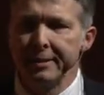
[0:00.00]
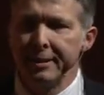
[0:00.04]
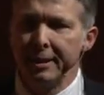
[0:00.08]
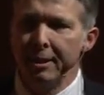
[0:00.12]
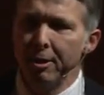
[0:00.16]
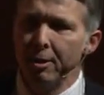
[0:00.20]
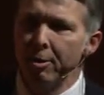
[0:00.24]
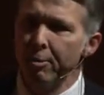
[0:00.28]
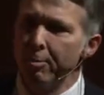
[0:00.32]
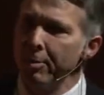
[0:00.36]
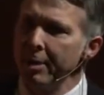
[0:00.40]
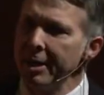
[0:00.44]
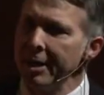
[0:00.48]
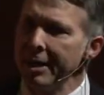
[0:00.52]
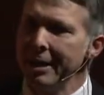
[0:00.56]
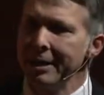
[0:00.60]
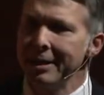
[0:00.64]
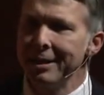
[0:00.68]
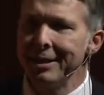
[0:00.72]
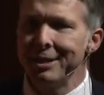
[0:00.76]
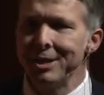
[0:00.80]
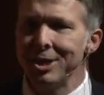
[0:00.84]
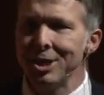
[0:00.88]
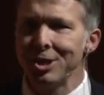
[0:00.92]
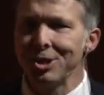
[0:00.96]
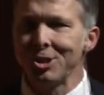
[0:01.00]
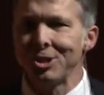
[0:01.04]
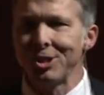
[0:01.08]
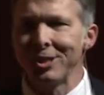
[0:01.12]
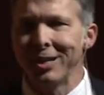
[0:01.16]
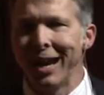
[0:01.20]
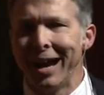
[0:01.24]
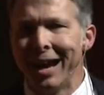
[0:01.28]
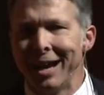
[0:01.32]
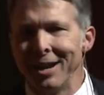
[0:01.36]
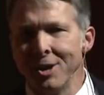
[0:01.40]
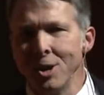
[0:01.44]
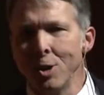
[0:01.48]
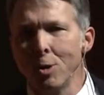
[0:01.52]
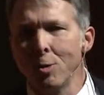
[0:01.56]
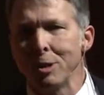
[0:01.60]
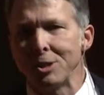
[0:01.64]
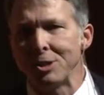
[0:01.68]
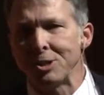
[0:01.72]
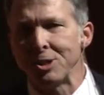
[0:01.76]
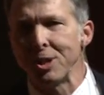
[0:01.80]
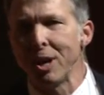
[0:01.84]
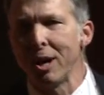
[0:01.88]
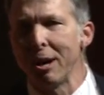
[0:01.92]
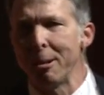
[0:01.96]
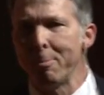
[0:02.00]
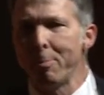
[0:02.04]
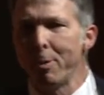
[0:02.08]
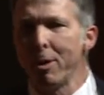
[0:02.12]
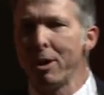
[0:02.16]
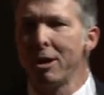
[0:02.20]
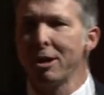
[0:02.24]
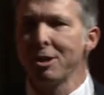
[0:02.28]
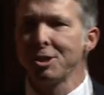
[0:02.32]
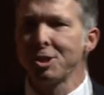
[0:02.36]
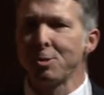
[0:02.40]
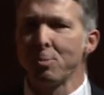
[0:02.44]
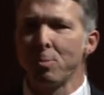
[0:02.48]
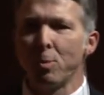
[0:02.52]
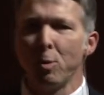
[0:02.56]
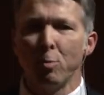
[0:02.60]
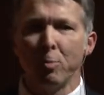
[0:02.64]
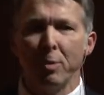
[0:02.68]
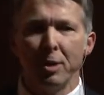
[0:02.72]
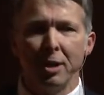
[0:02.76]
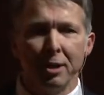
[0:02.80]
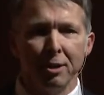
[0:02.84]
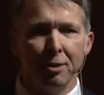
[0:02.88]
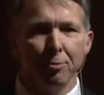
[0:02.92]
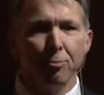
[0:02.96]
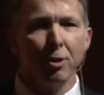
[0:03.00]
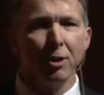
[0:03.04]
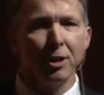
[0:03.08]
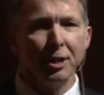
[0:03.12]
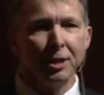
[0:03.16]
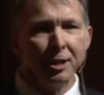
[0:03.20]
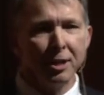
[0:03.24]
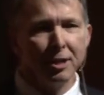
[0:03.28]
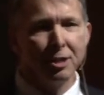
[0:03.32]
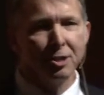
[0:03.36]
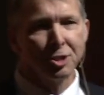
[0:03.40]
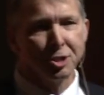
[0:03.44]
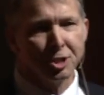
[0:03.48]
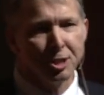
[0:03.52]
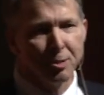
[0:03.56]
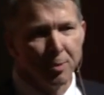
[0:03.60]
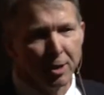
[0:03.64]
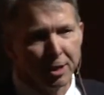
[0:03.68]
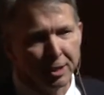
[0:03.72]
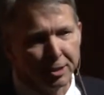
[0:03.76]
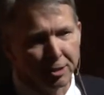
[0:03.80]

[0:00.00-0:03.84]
you know, it just, I know it's not possible, but it really does seem like